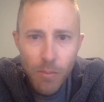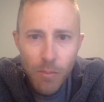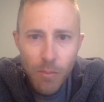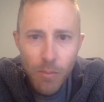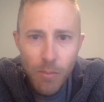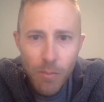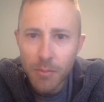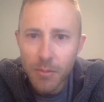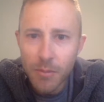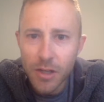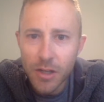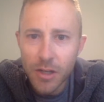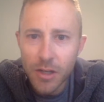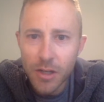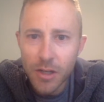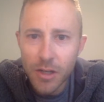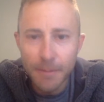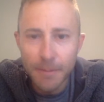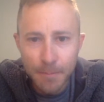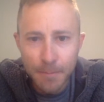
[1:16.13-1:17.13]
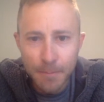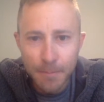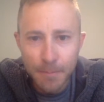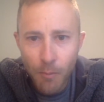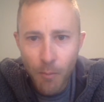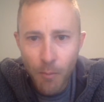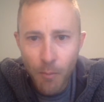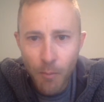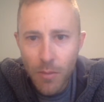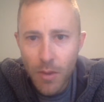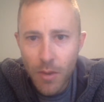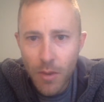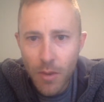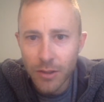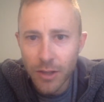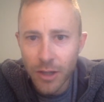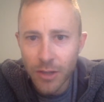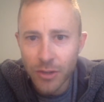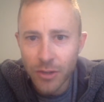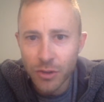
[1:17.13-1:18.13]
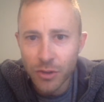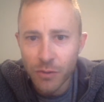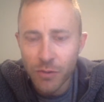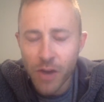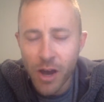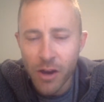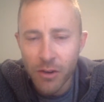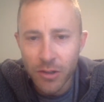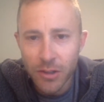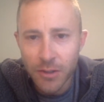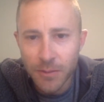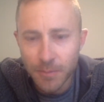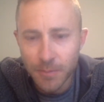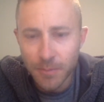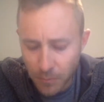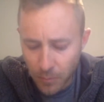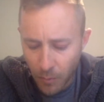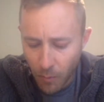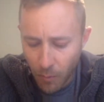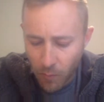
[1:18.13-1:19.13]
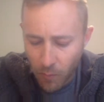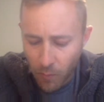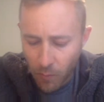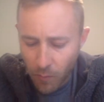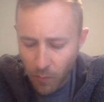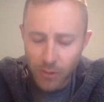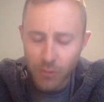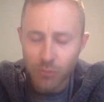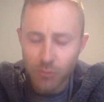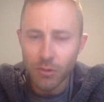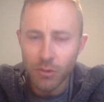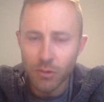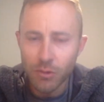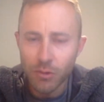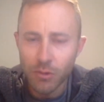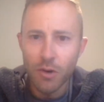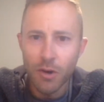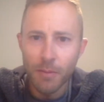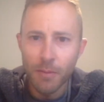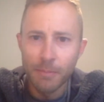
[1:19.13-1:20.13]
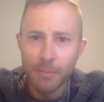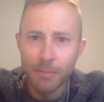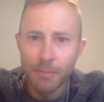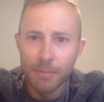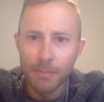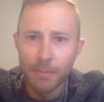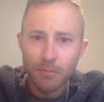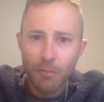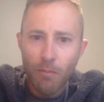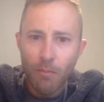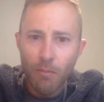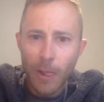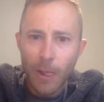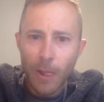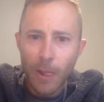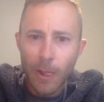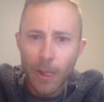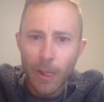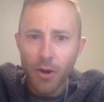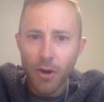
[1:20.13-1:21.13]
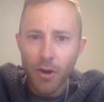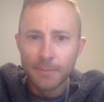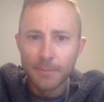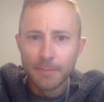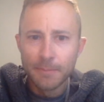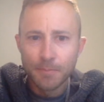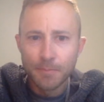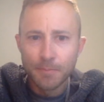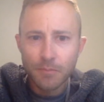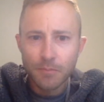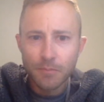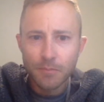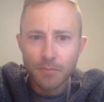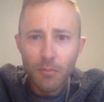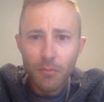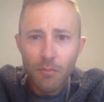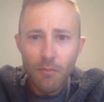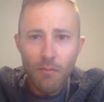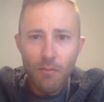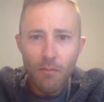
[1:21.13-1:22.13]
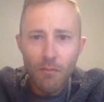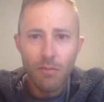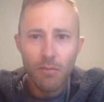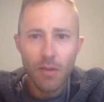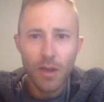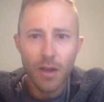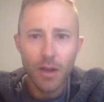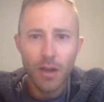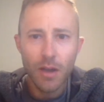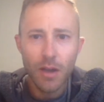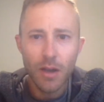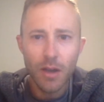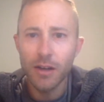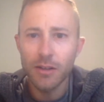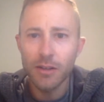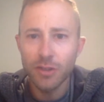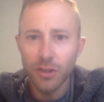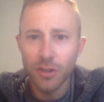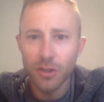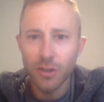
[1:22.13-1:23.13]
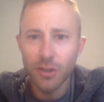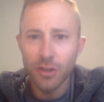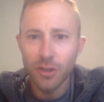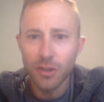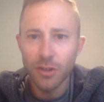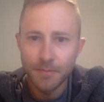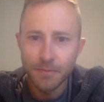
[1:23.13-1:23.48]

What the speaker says: I'm eating a Nature Valley granola bar, and I gotta tell you,